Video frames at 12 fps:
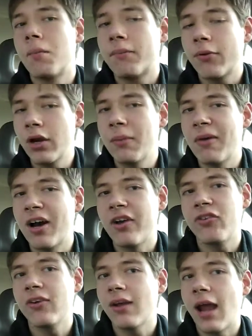pretty
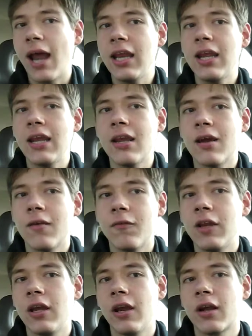much any
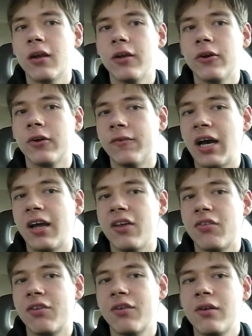vehicular
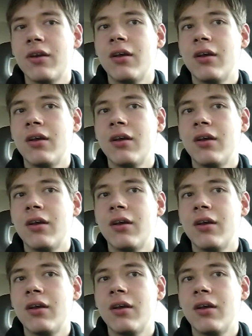device